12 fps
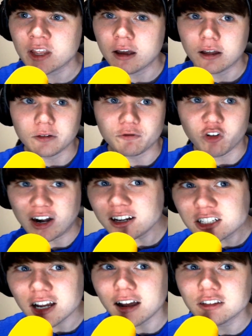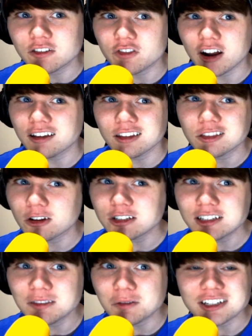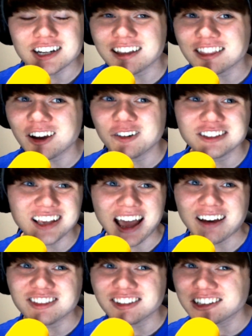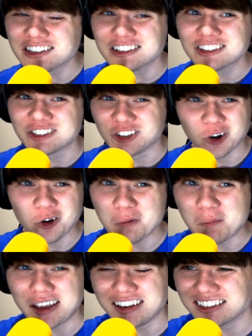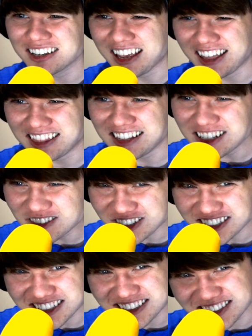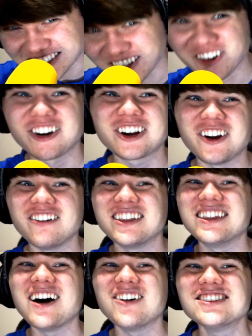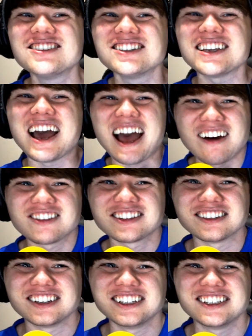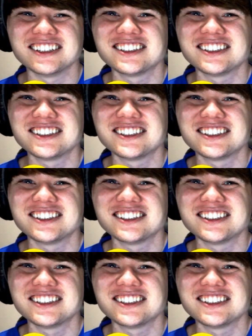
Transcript: franchise of Friday the 13th, which I thought was absolutely just so amazing. And these were just so incredible. And that was just absolutely just